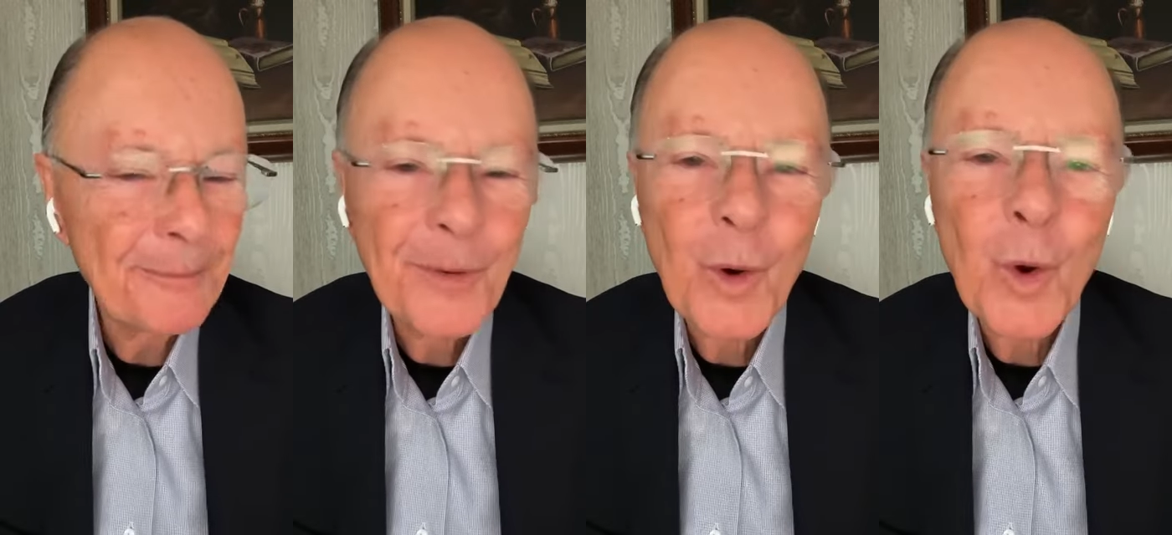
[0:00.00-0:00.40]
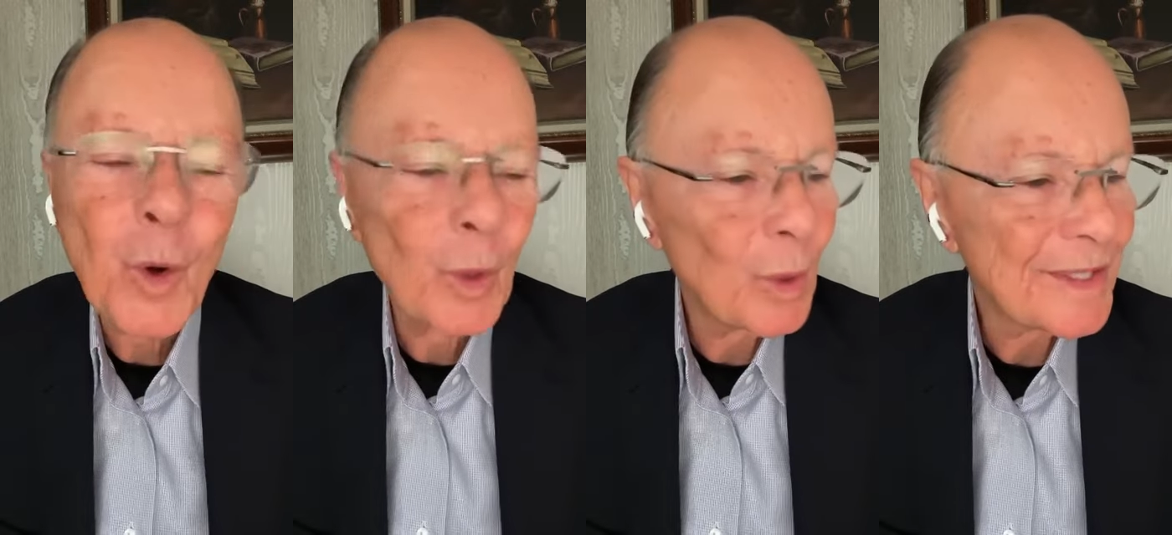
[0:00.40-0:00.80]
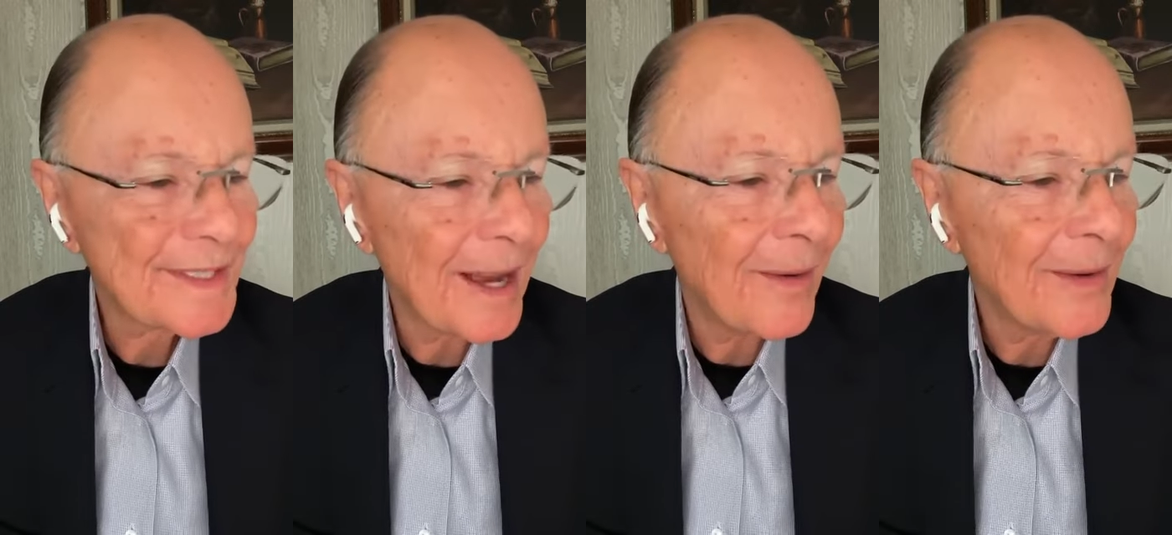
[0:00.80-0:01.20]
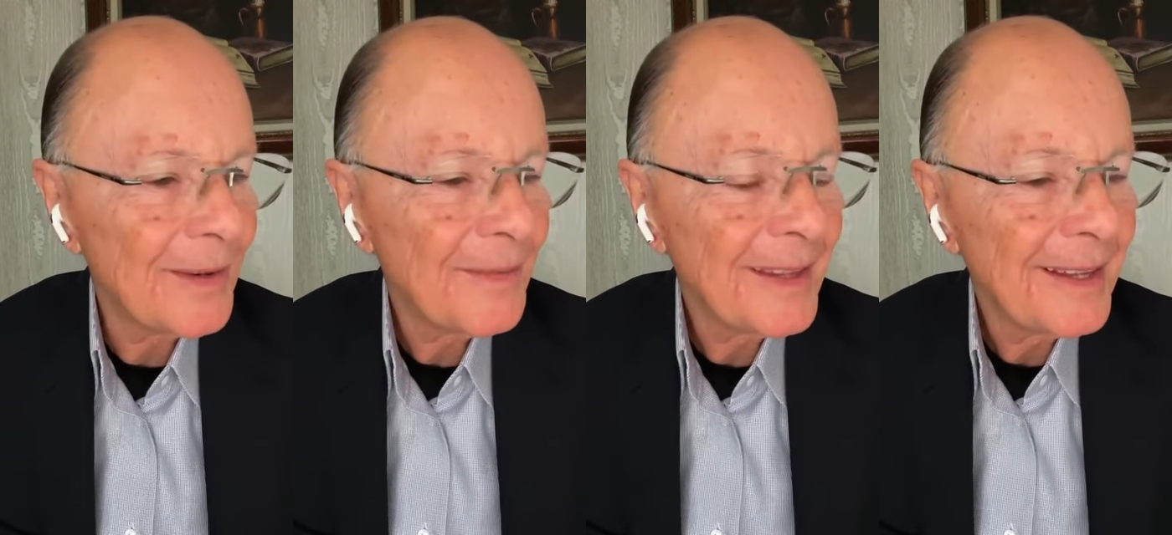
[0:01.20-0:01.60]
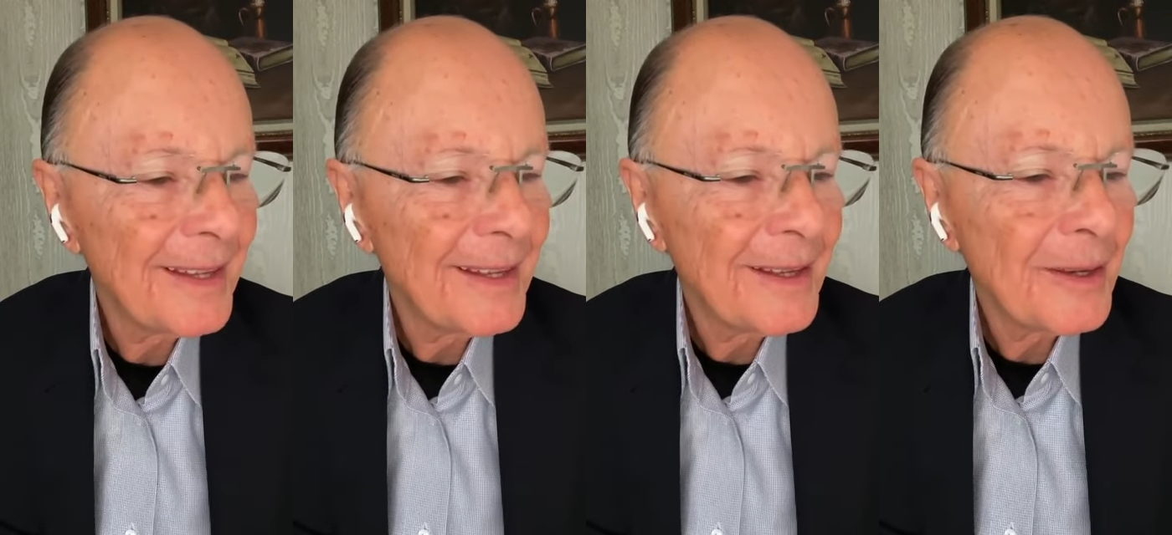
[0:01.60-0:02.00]
This is tremendous.
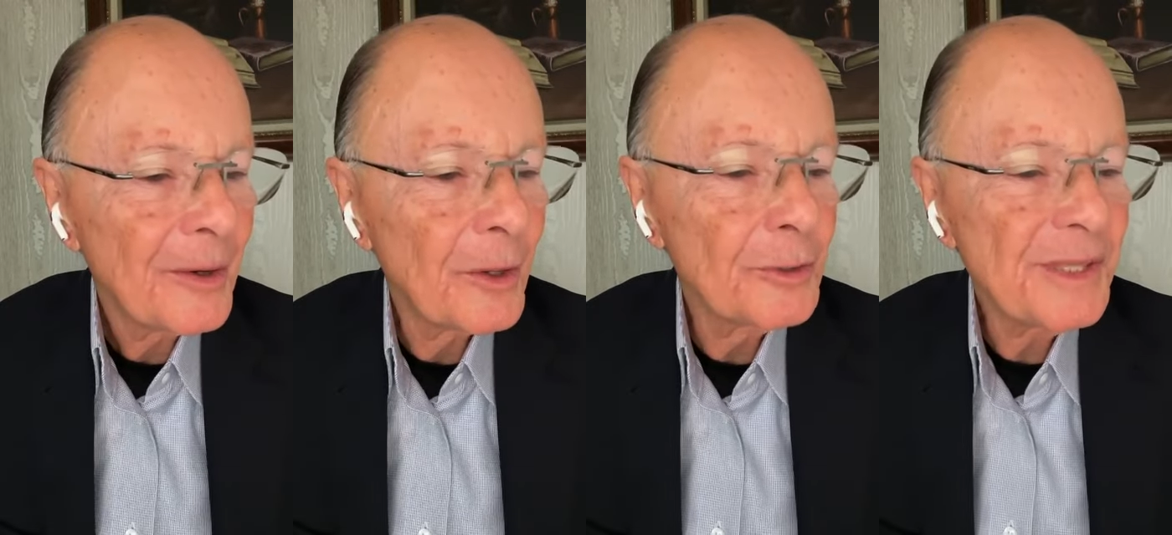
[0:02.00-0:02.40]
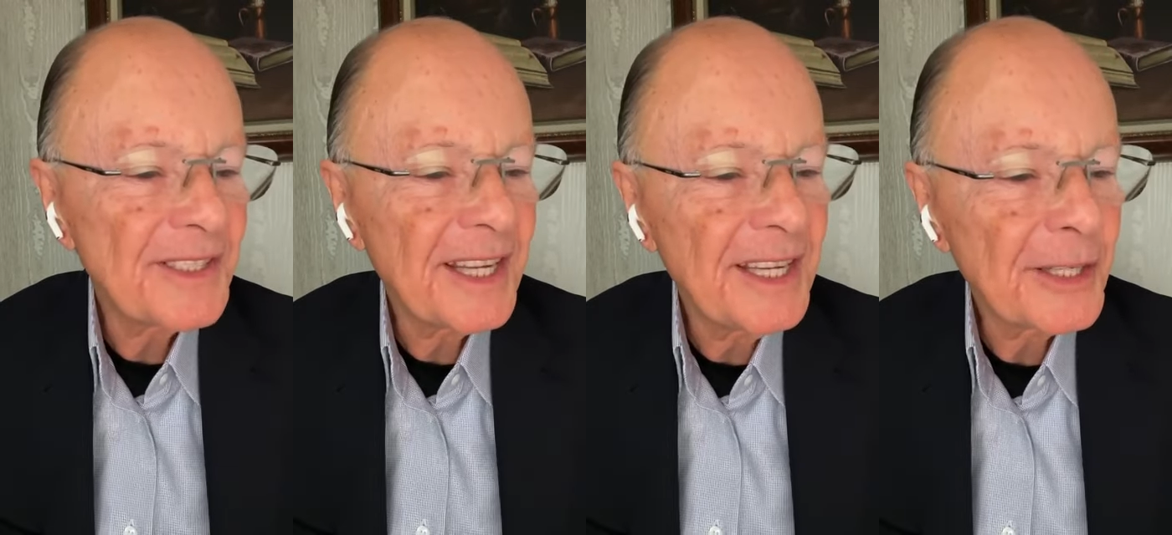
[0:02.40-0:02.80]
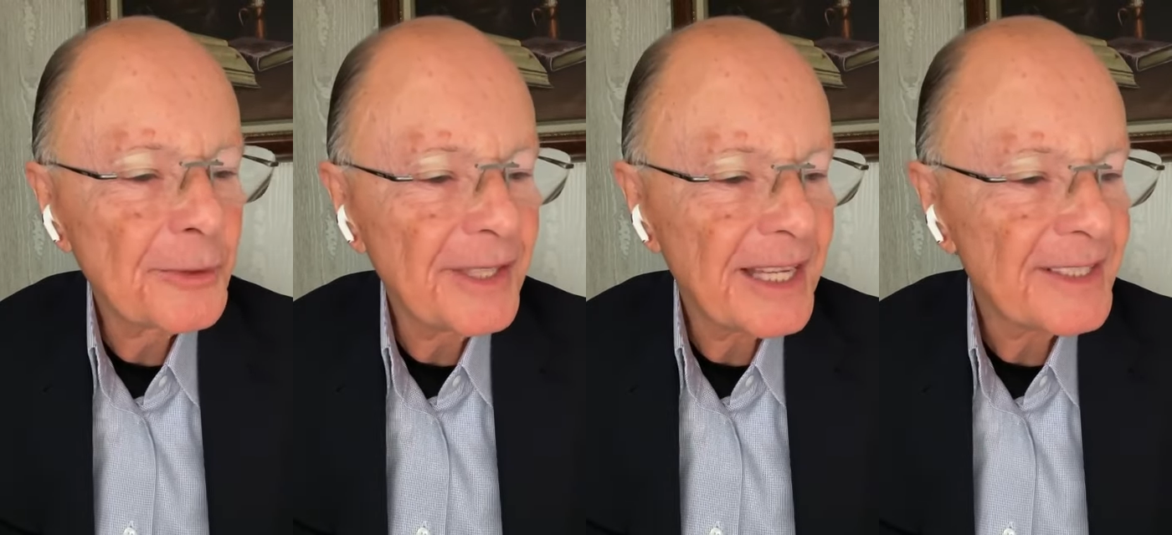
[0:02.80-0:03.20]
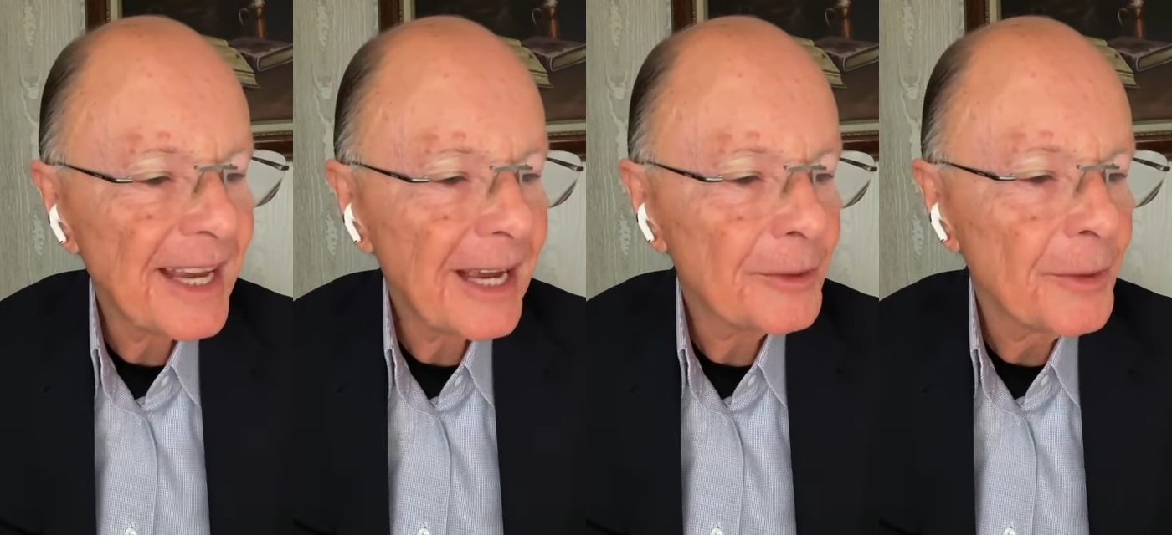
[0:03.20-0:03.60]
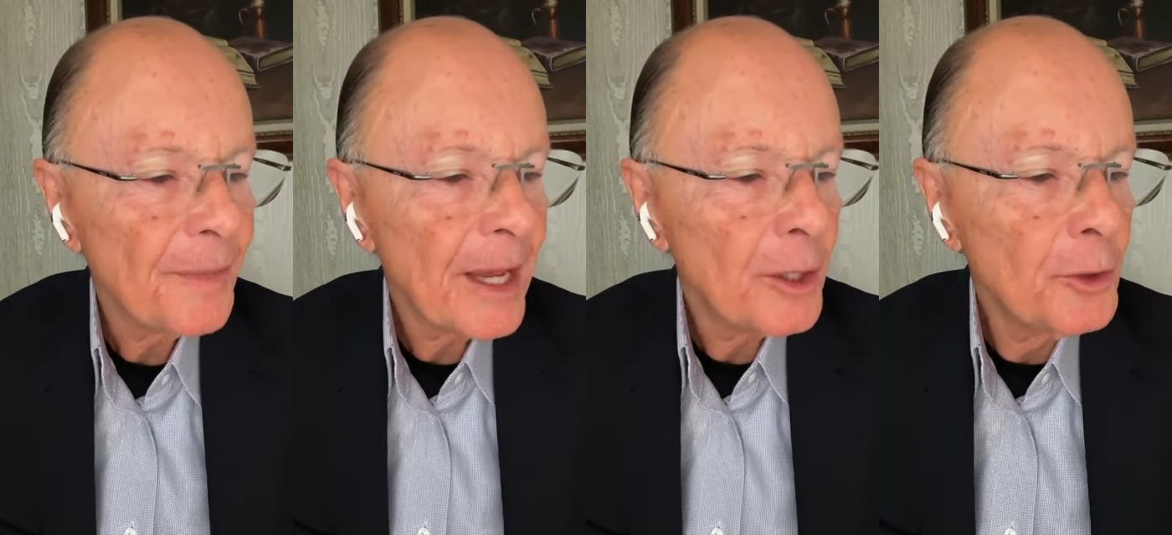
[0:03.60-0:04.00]
When you went after me in
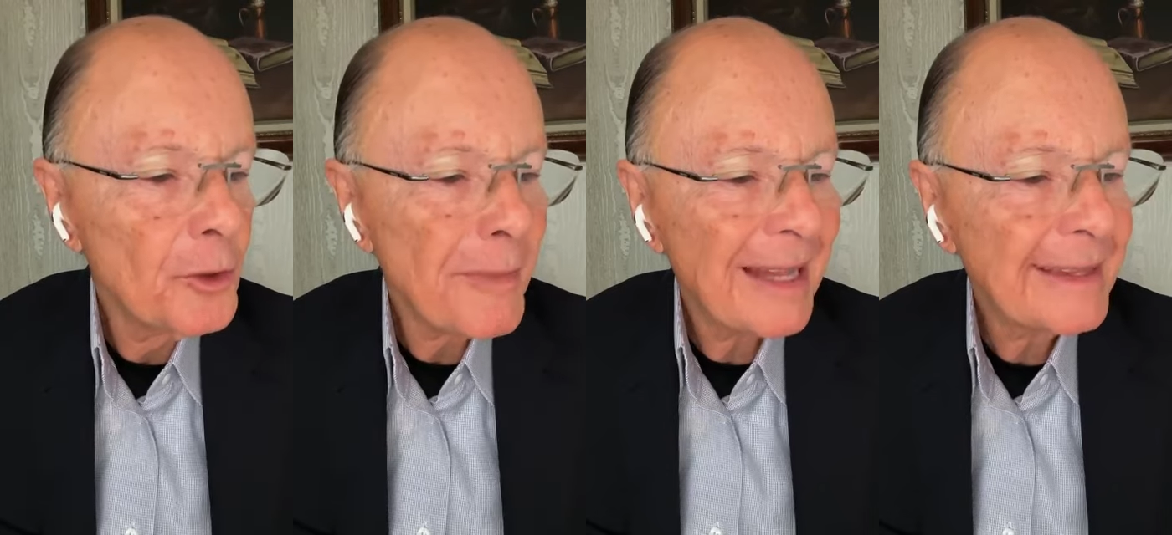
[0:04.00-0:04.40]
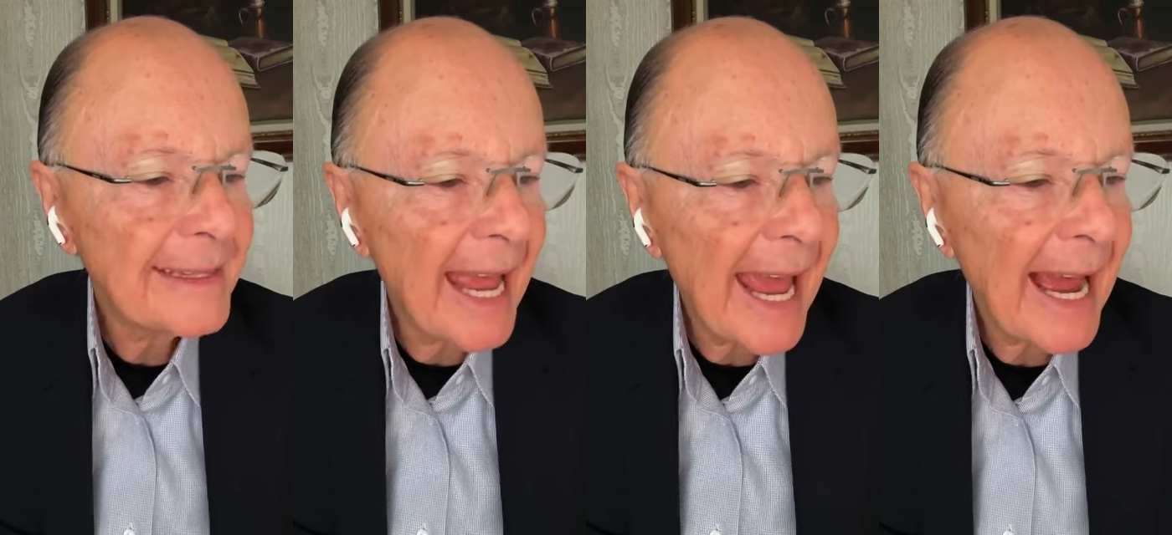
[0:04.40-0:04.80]
the wilderness,